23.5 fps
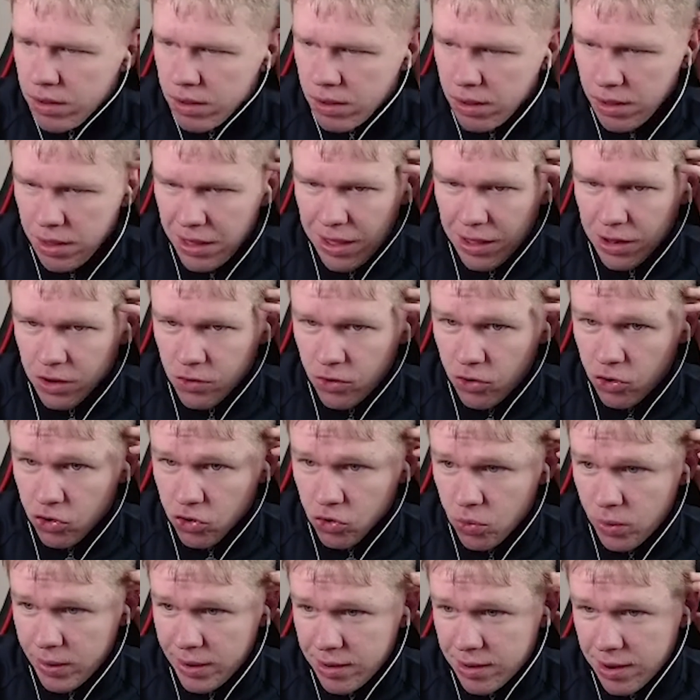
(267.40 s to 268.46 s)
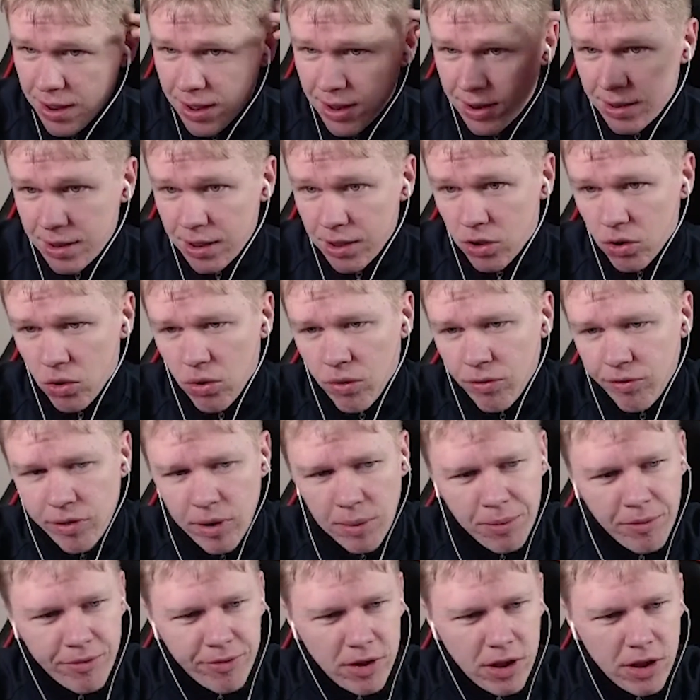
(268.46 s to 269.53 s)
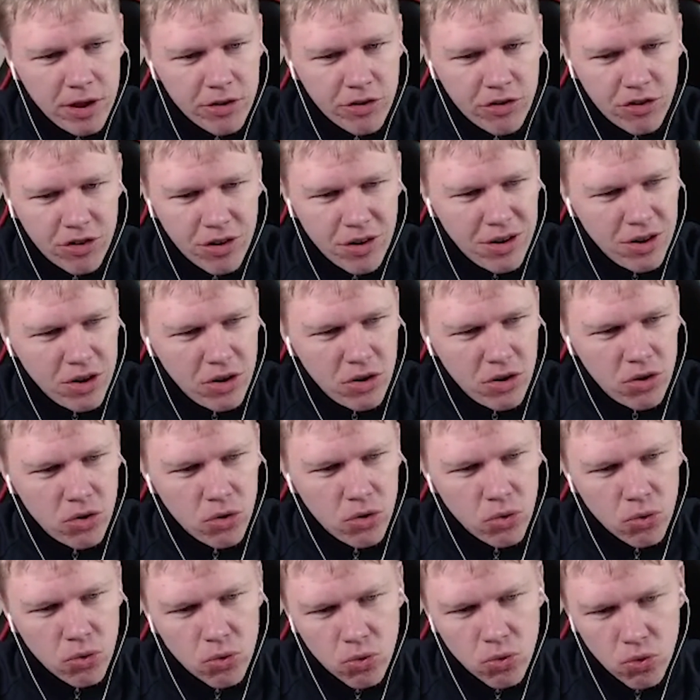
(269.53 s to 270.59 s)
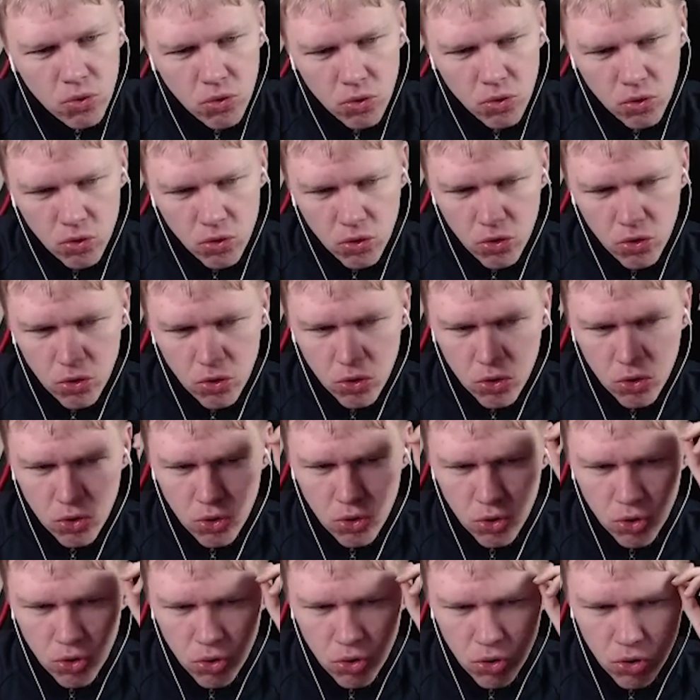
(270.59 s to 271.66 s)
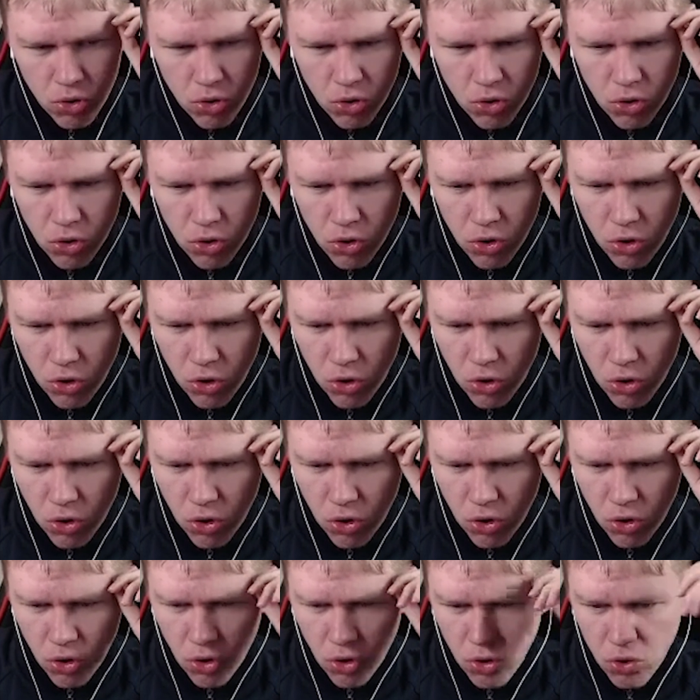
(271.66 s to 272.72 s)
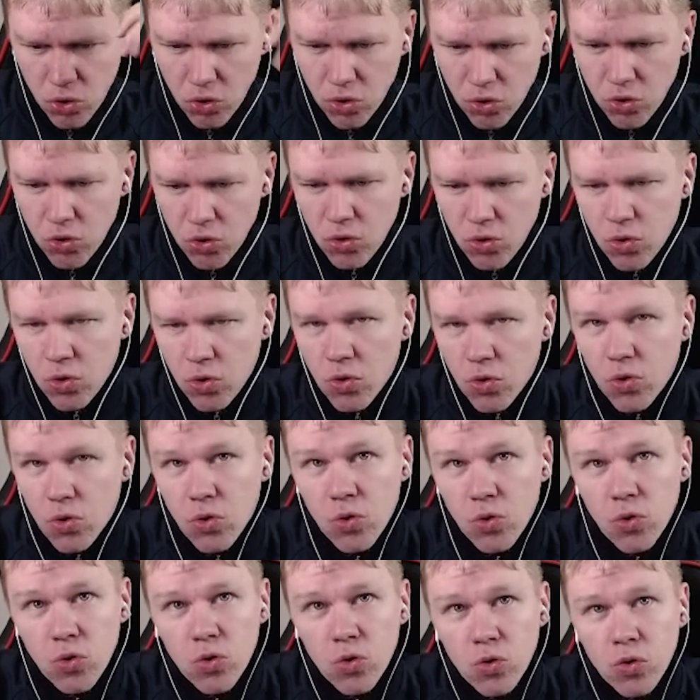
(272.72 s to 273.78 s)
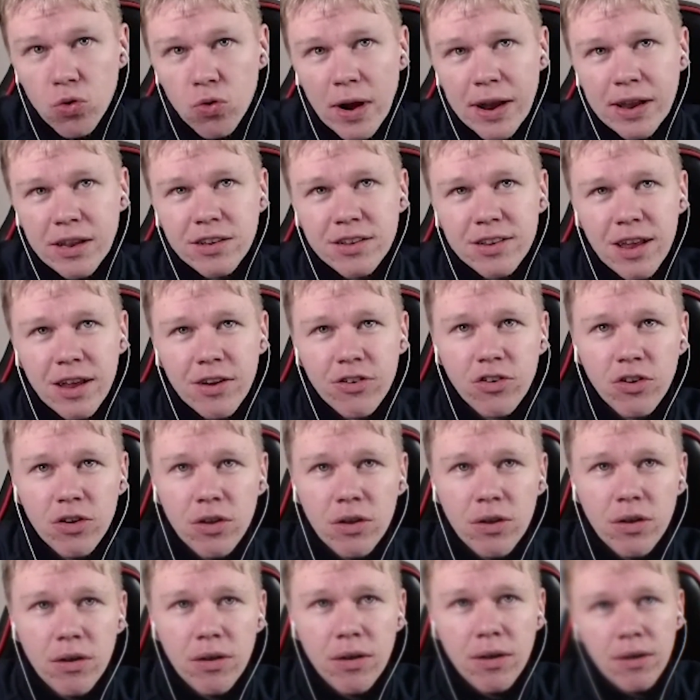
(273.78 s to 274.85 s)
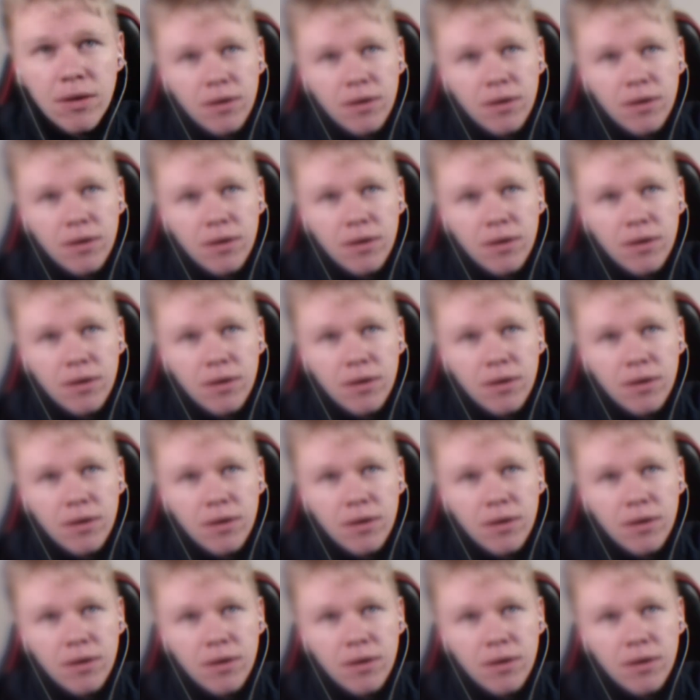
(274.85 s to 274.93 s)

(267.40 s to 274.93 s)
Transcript: Kings versus Queen ten, they call flop a flush. Great session.